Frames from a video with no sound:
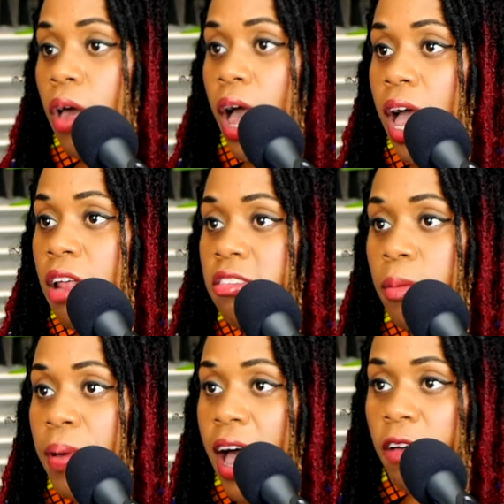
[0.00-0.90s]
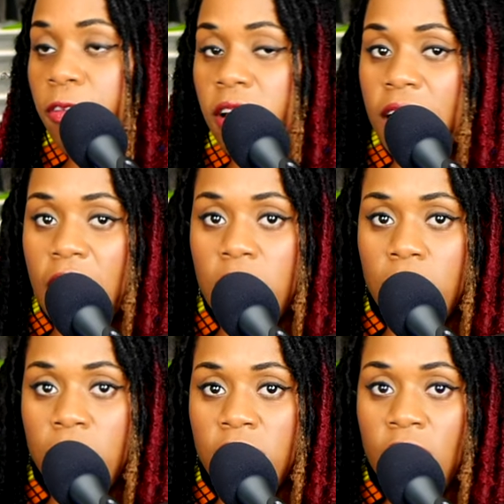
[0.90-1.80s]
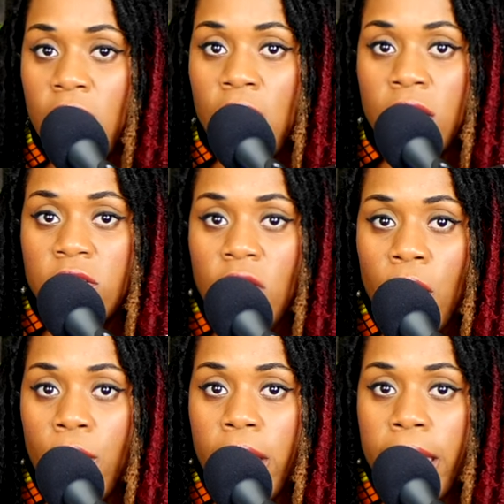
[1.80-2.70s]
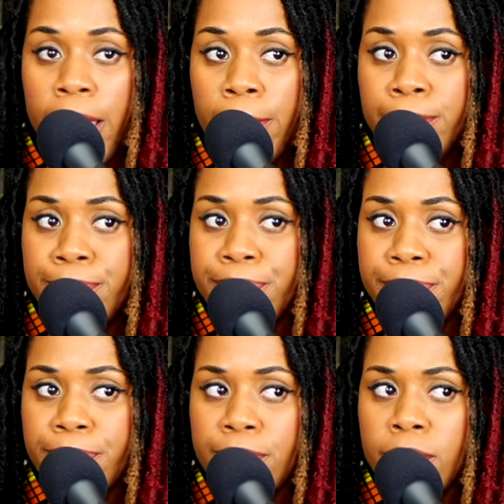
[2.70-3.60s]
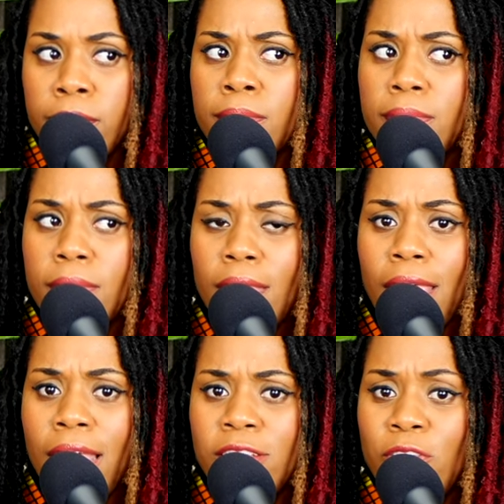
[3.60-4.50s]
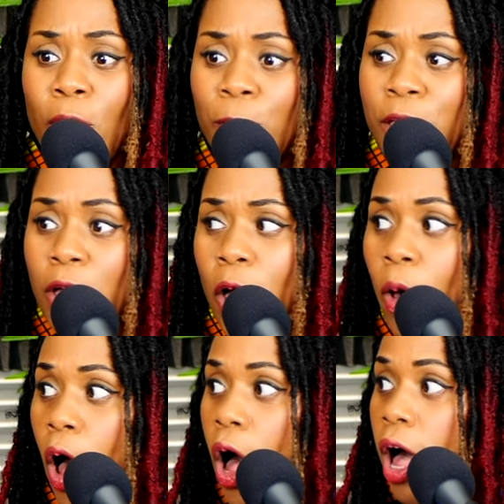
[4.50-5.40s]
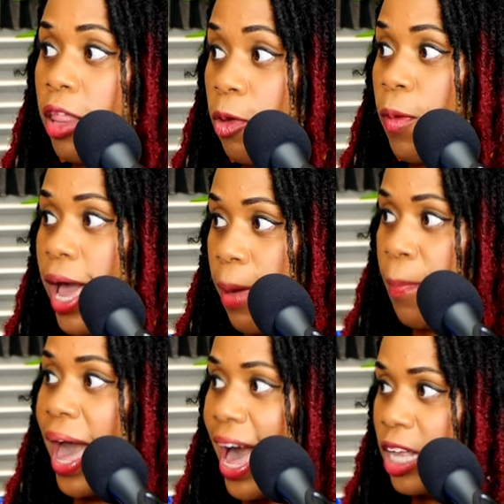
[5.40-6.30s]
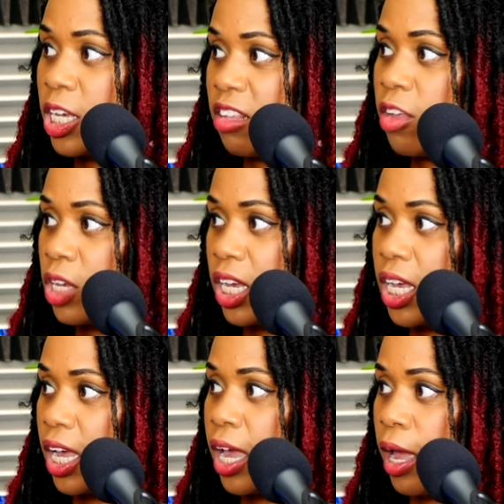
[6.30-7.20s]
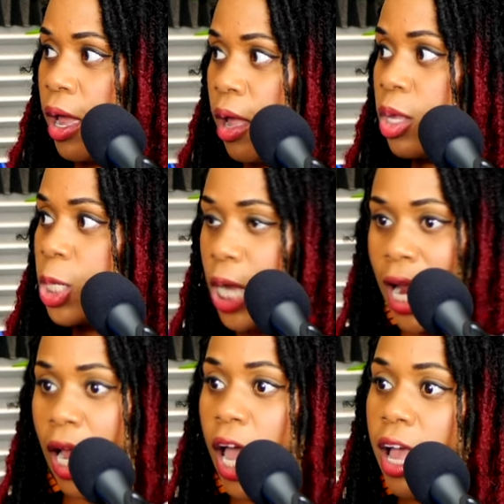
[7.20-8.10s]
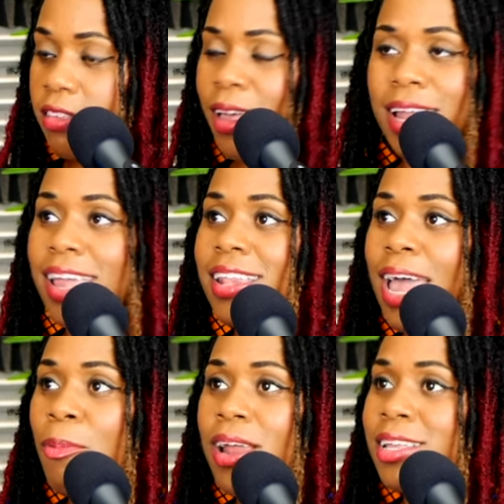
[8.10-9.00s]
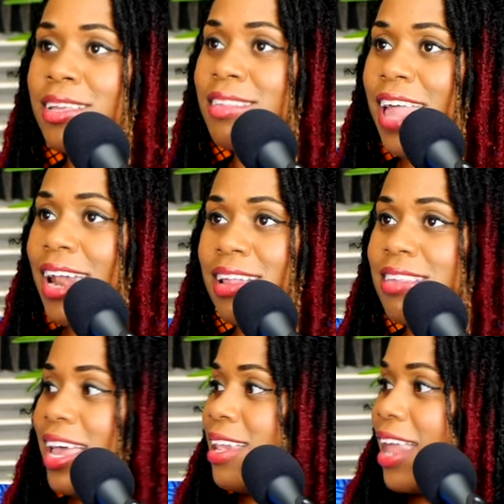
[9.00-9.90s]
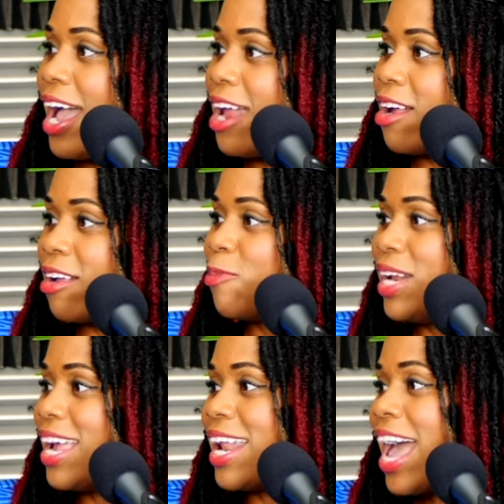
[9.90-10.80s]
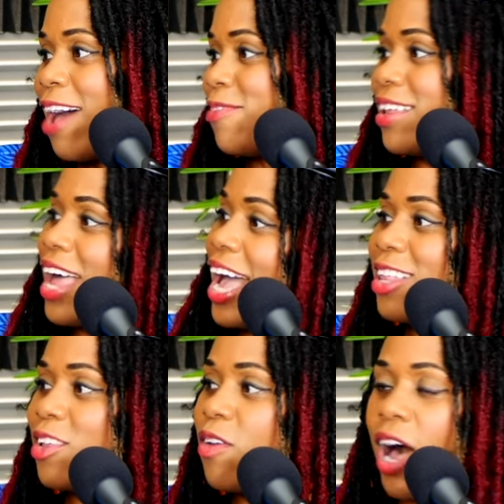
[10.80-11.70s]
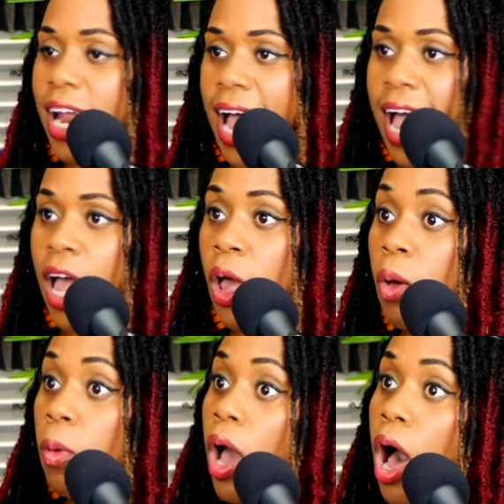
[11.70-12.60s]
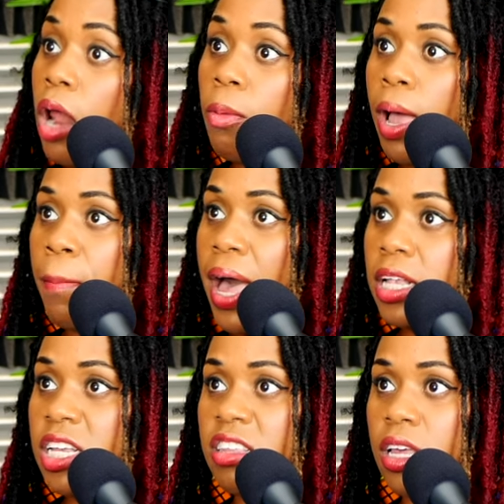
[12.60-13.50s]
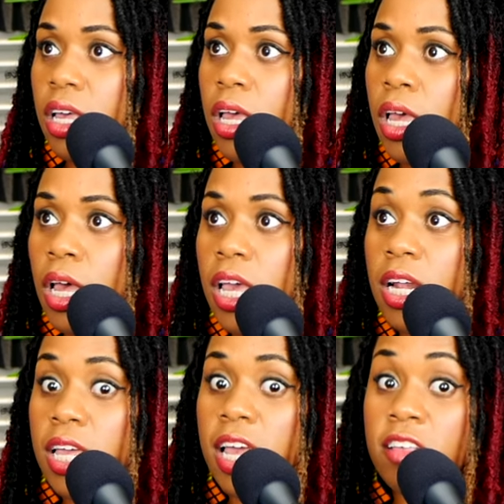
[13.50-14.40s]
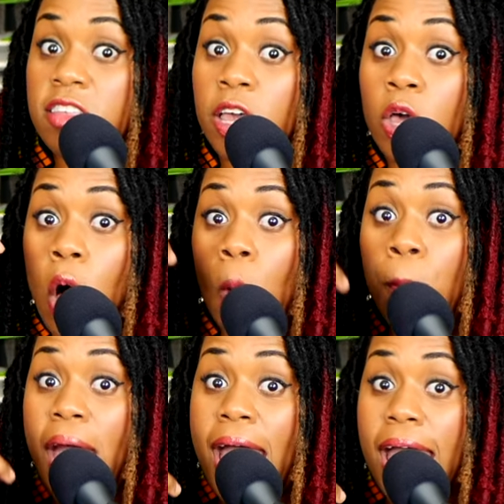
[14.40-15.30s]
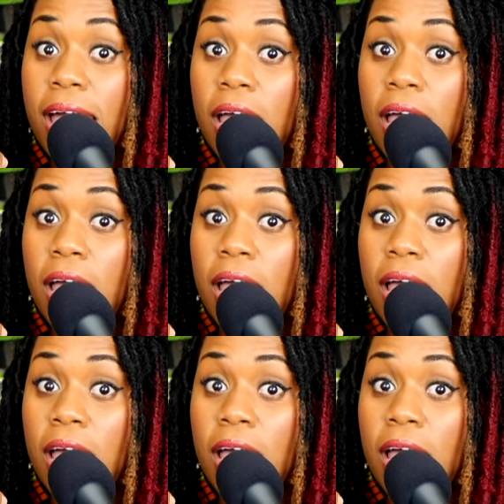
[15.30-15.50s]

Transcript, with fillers: Anderson .Paak, Free Nationals. So, um, so we go all the way back just so she could try mm. to, and, so, and then they would have just let us in later. We didn't have yeah. to like do all that. Went all the way back just to get the keys, then go back.